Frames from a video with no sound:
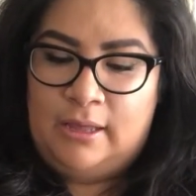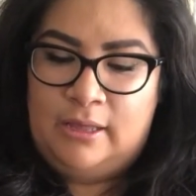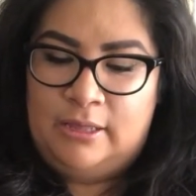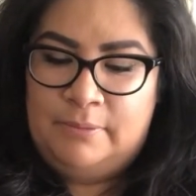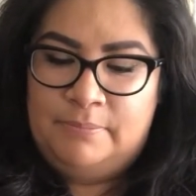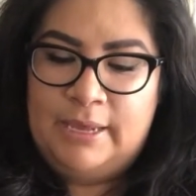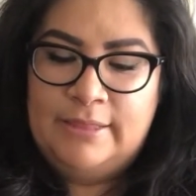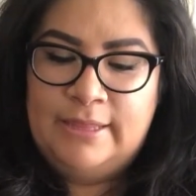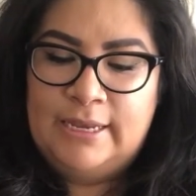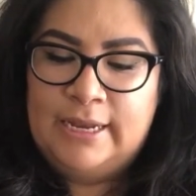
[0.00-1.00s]
Um,
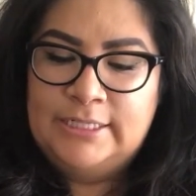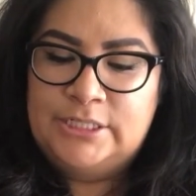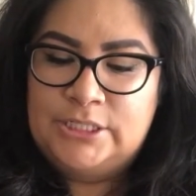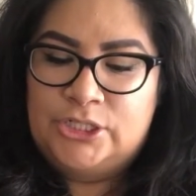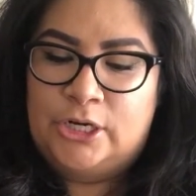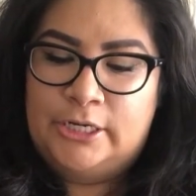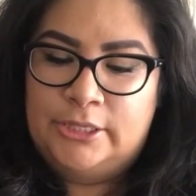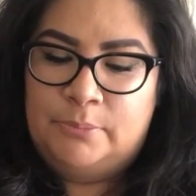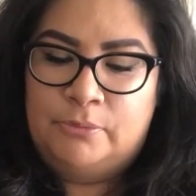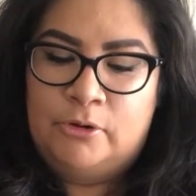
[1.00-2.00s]
and then I just
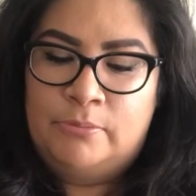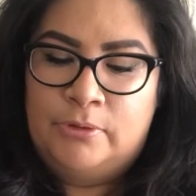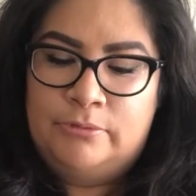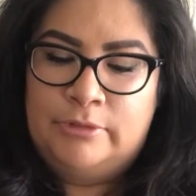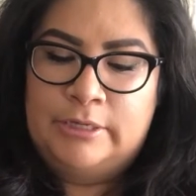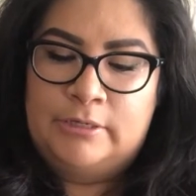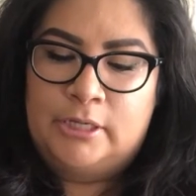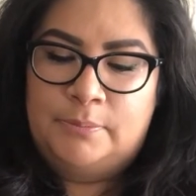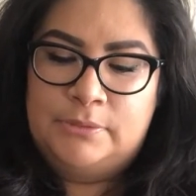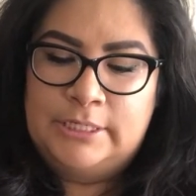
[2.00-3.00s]
started the promo thing a
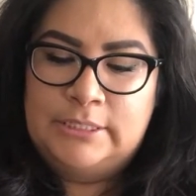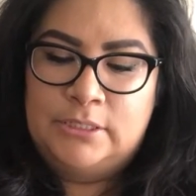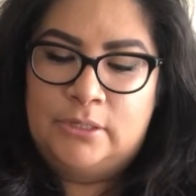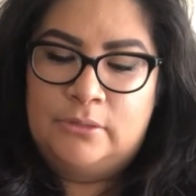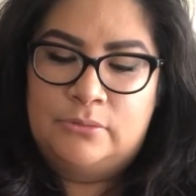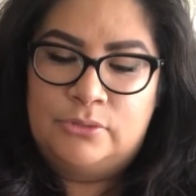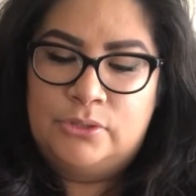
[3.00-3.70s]
couple days ago.